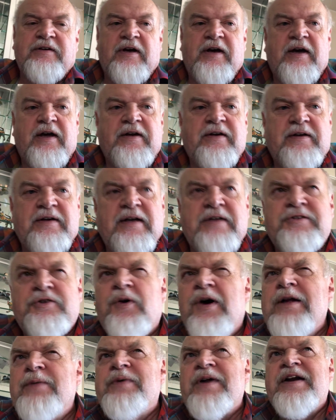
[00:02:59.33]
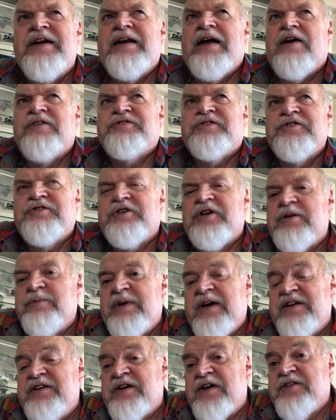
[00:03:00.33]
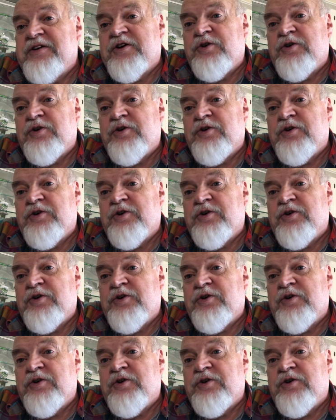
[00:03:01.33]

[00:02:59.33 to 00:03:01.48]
and it's already been announced, there's going to be another